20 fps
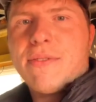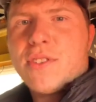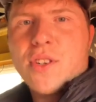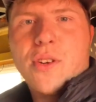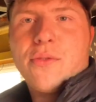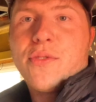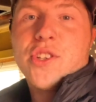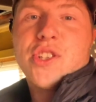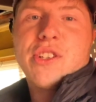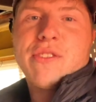It's
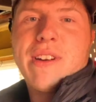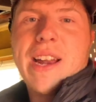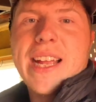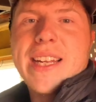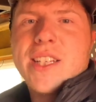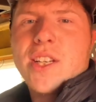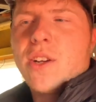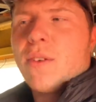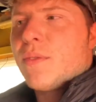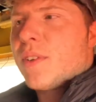not fishing
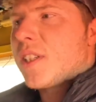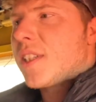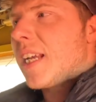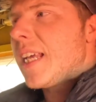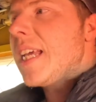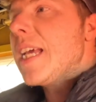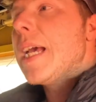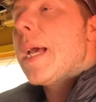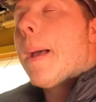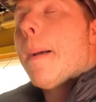related,
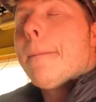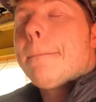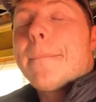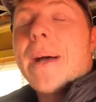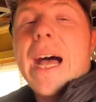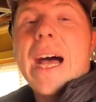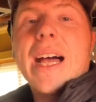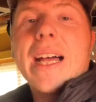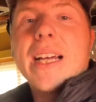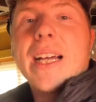obviously,
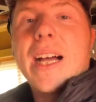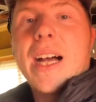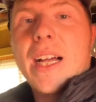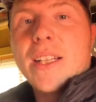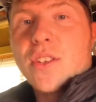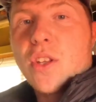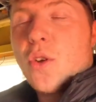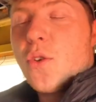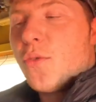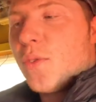but I
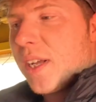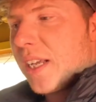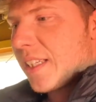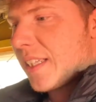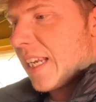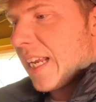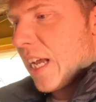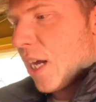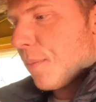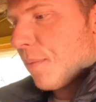do think it's
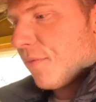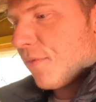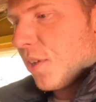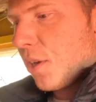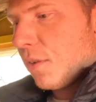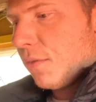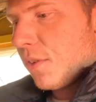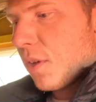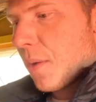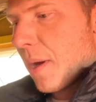going to help a
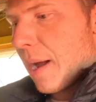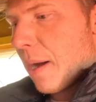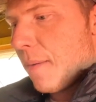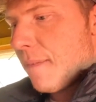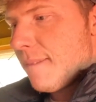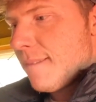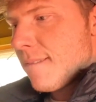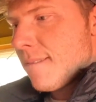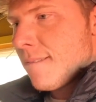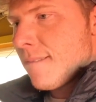few of you out.
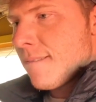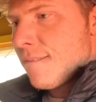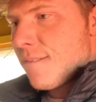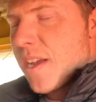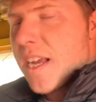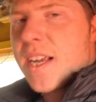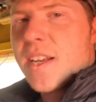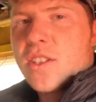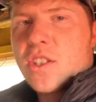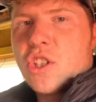
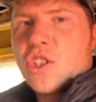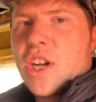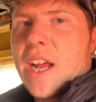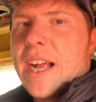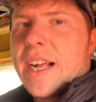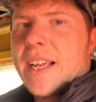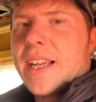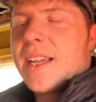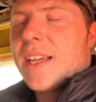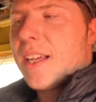Things to
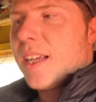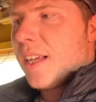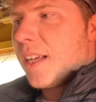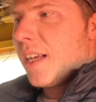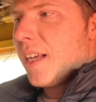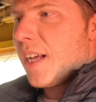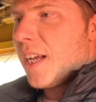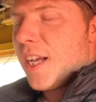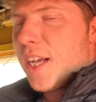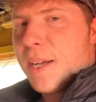check
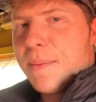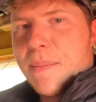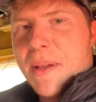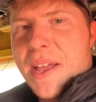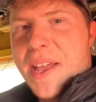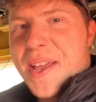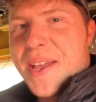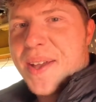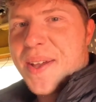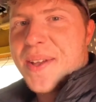
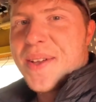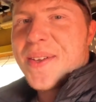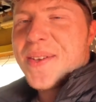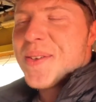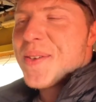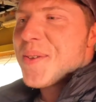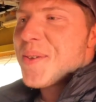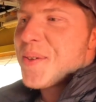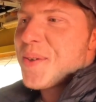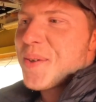
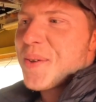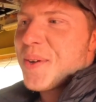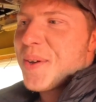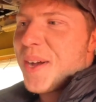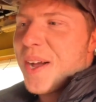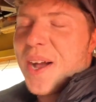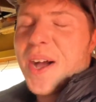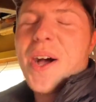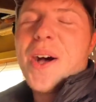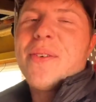
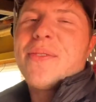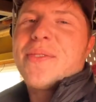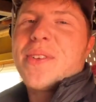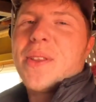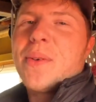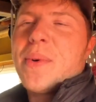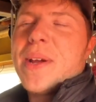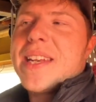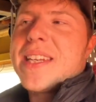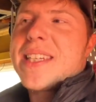after
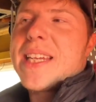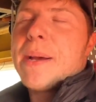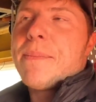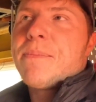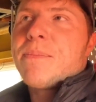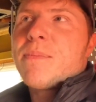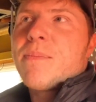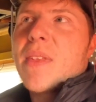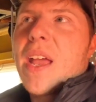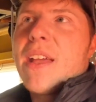the winter.
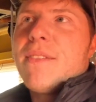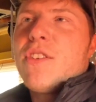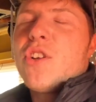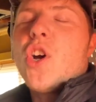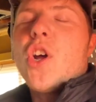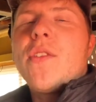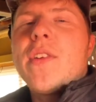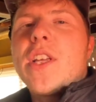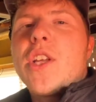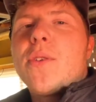If you've
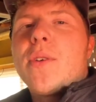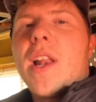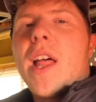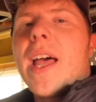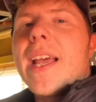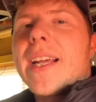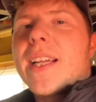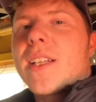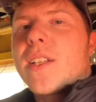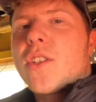got anything you'd
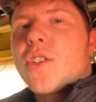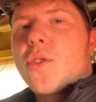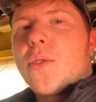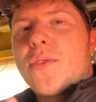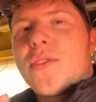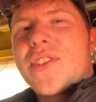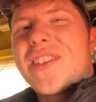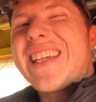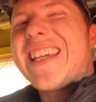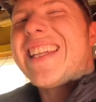like to
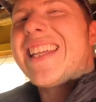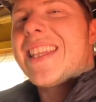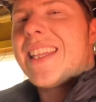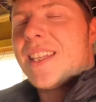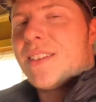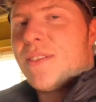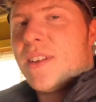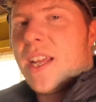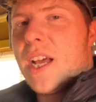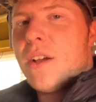have seen in
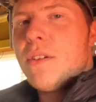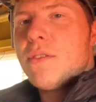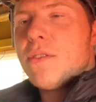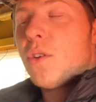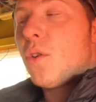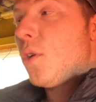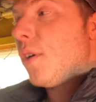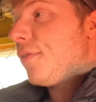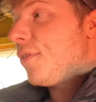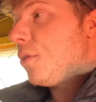this video,
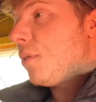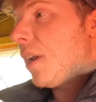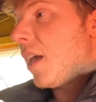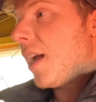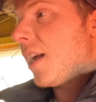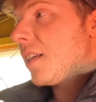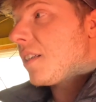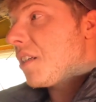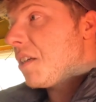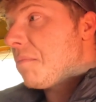or if you'd
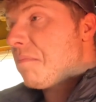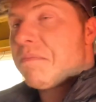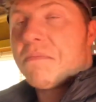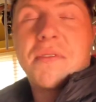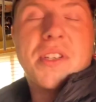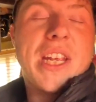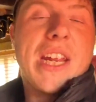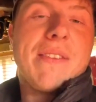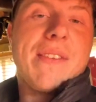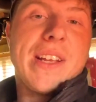like to
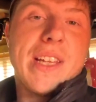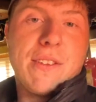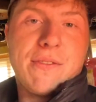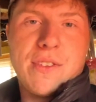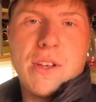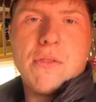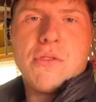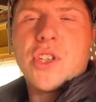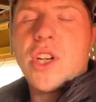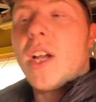see anything in the
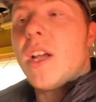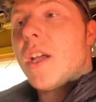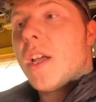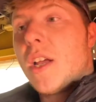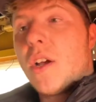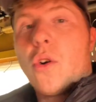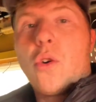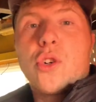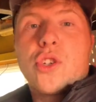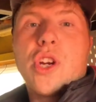future,
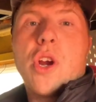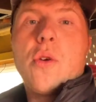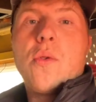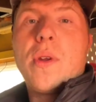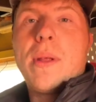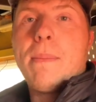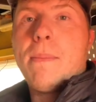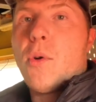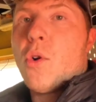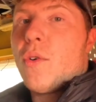or shown
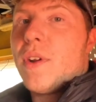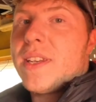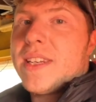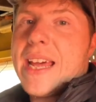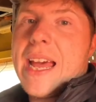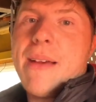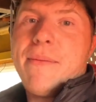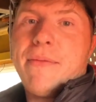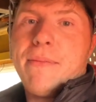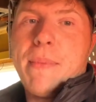in more in
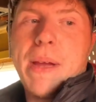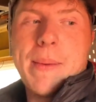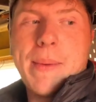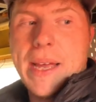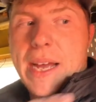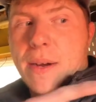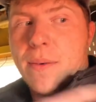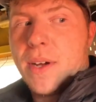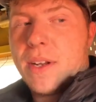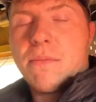depth, maybe
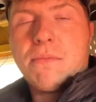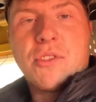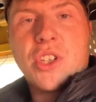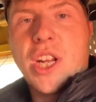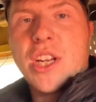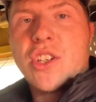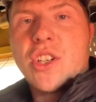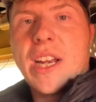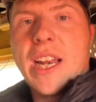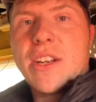how I
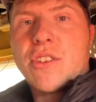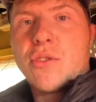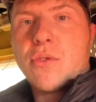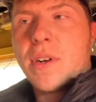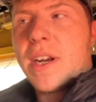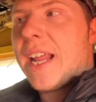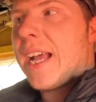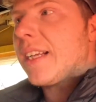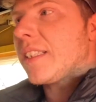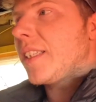change an electrical
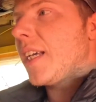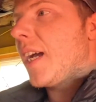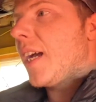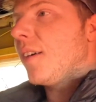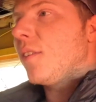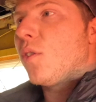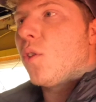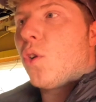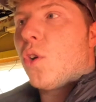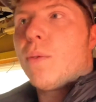
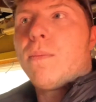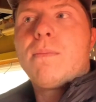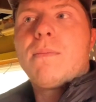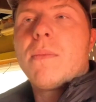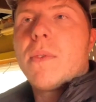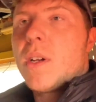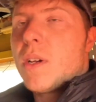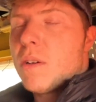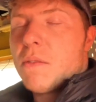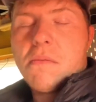connector or
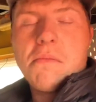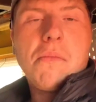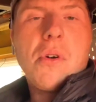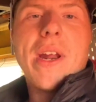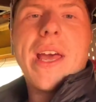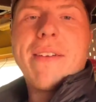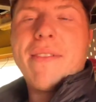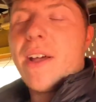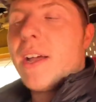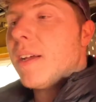
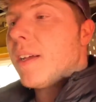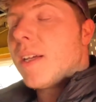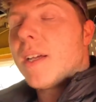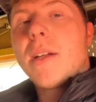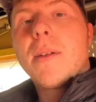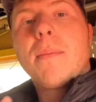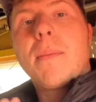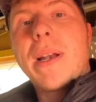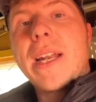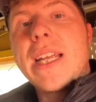whatever,
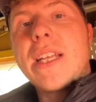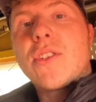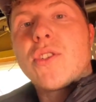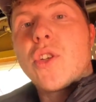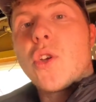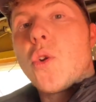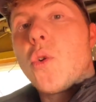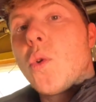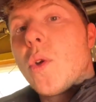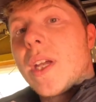please
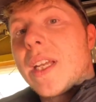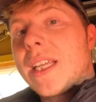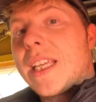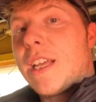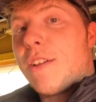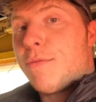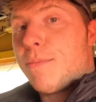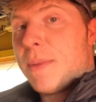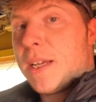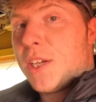do
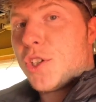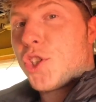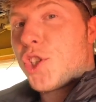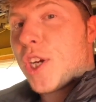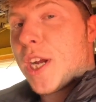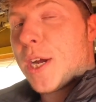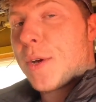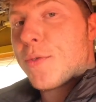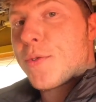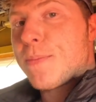give me a
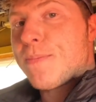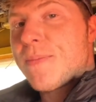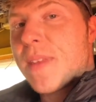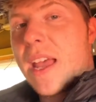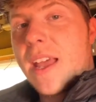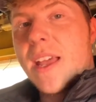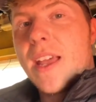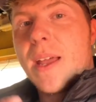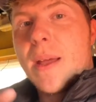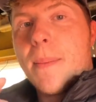shout.
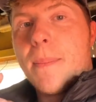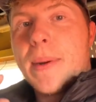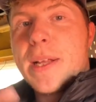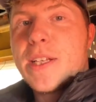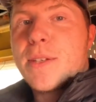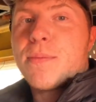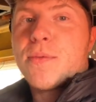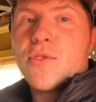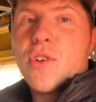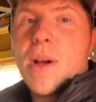Please
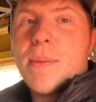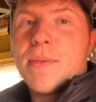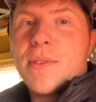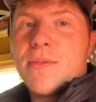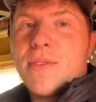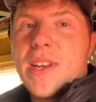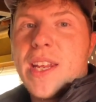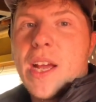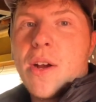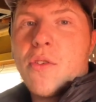subscribe to the
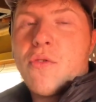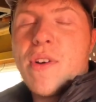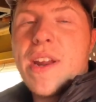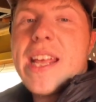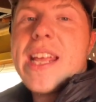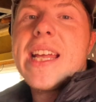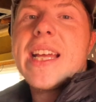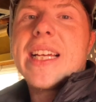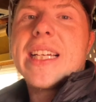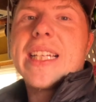video
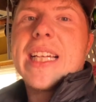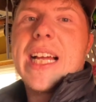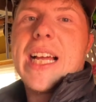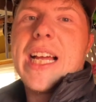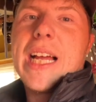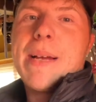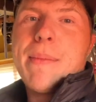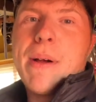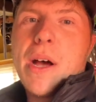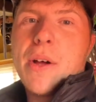already.
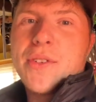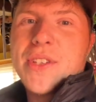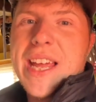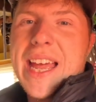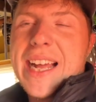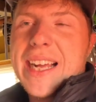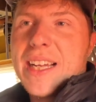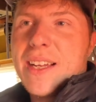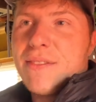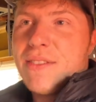I'll
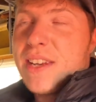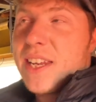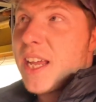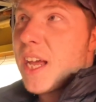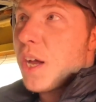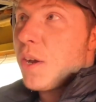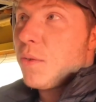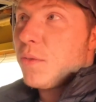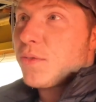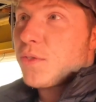tag a
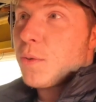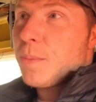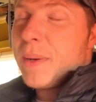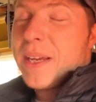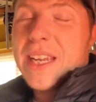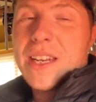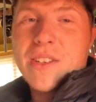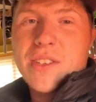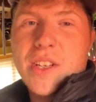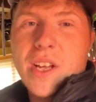video for a
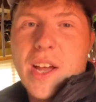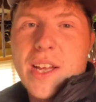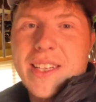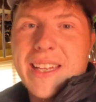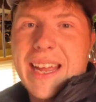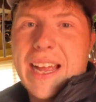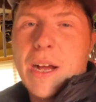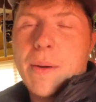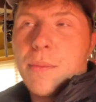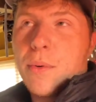beginner's guide
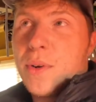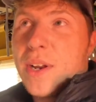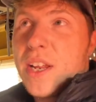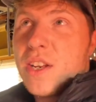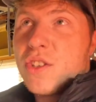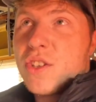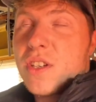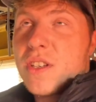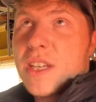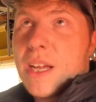to outboard
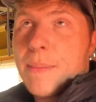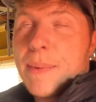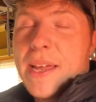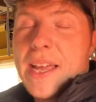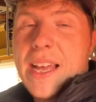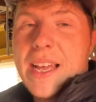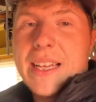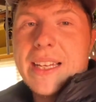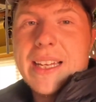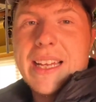engines up
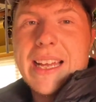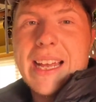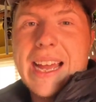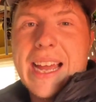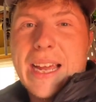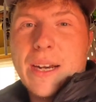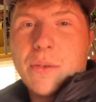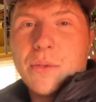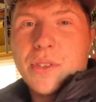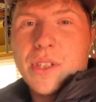here,
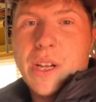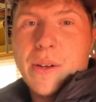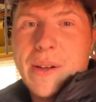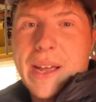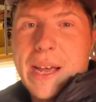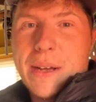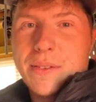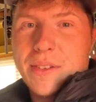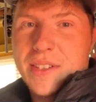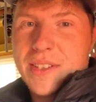and also
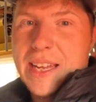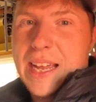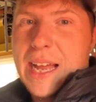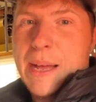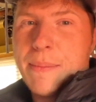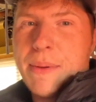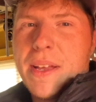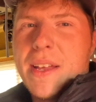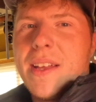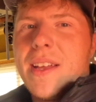how to set
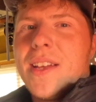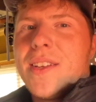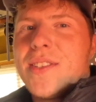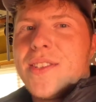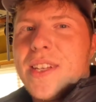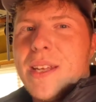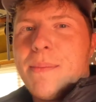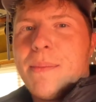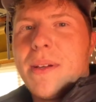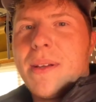up a
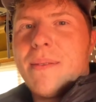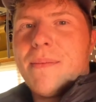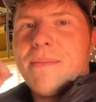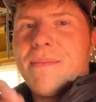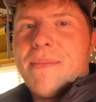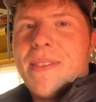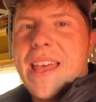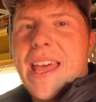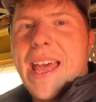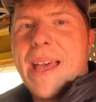SIB
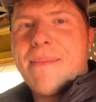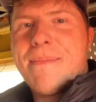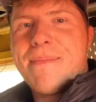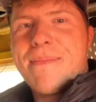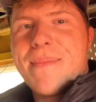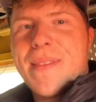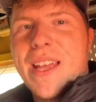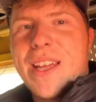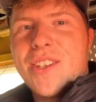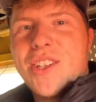there.
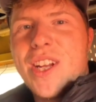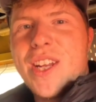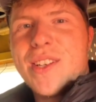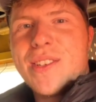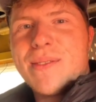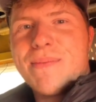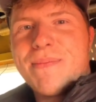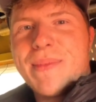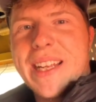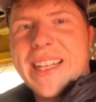
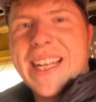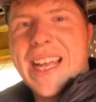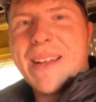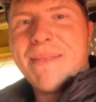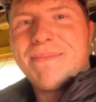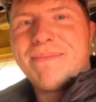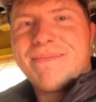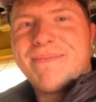Cheers, take care.